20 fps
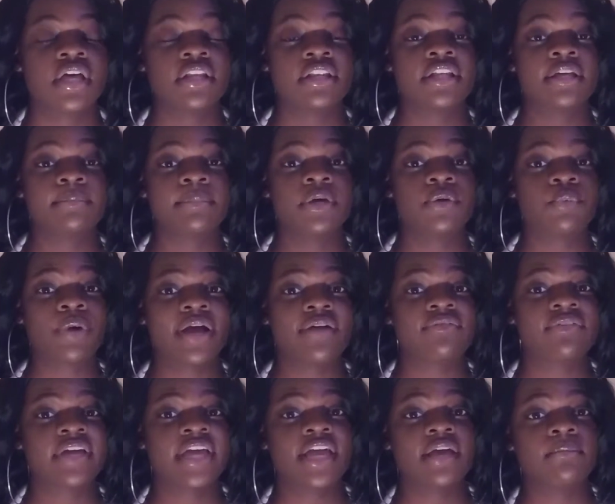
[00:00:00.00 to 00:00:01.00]
The midwife
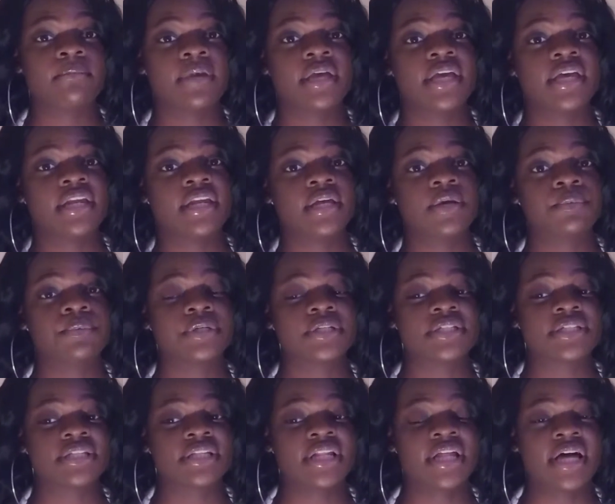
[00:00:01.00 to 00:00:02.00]
came in and was
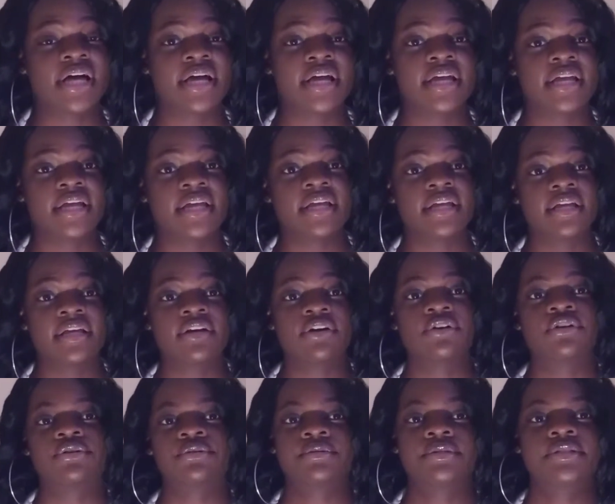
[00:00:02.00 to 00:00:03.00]
like,
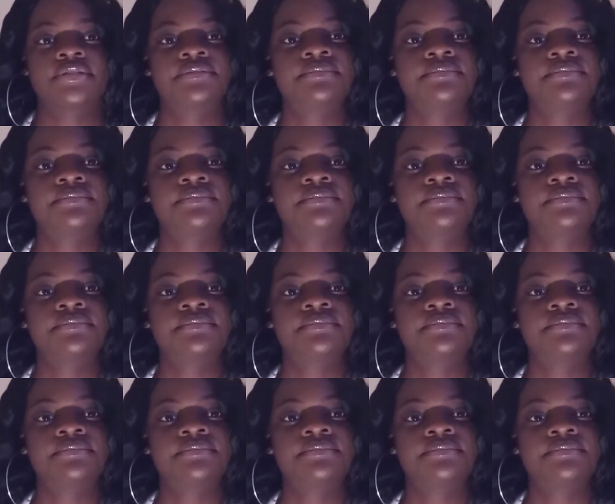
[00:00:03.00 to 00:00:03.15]
hold on.